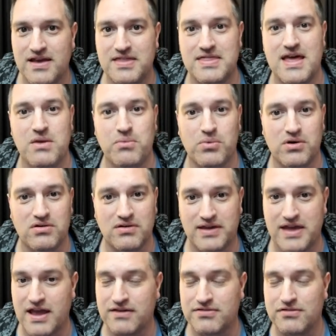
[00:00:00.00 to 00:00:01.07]
And then we'll
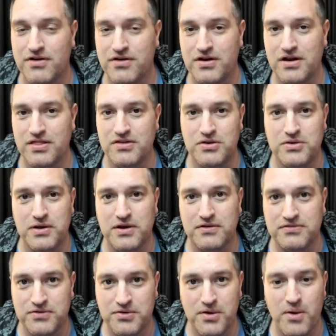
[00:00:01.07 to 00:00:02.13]
kickstart the New
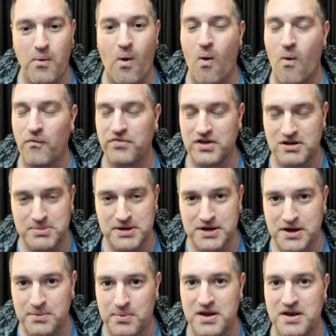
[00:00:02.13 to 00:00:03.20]
Year's Sugo. Hopefully it'll be a
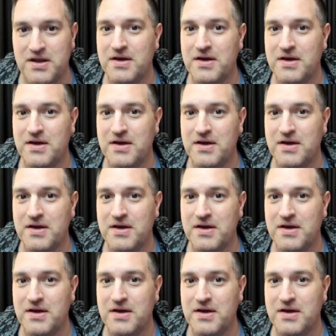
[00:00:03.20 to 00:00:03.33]
good one.